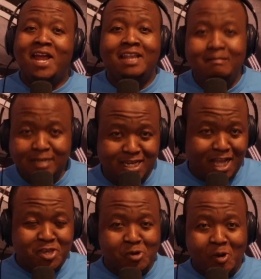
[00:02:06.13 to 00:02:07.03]
But let me
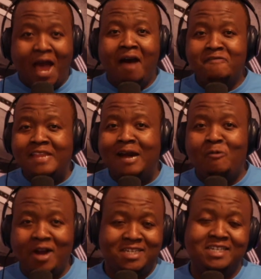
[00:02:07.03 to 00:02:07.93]
tell you,
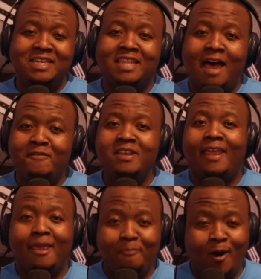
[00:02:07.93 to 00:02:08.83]
after watching Love
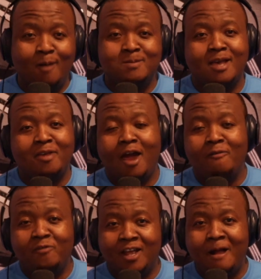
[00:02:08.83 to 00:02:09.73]
and Hip Hop
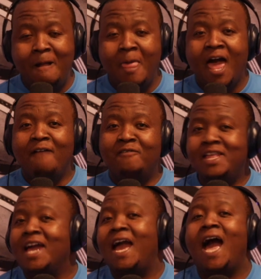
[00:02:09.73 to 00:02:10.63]
South Africa, I
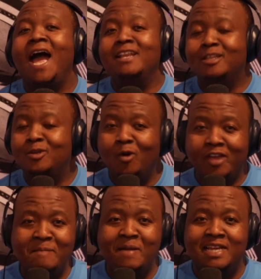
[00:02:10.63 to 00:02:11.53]
feel like I need
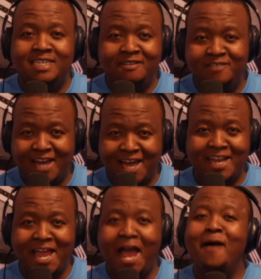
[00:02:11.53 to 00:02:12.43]
to go get my teeth
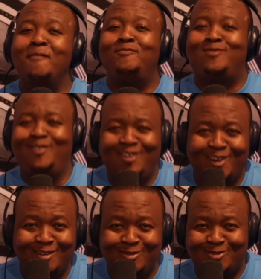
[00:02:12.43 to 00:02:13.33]
done. I'm
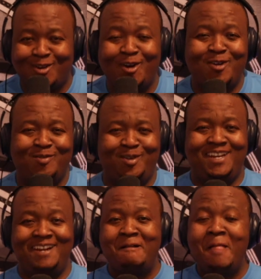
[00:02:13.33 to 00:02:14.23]
so
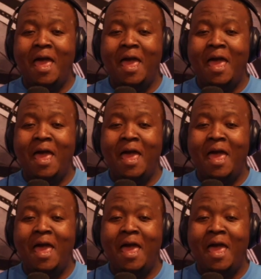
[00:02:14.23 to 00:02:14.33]
sorry.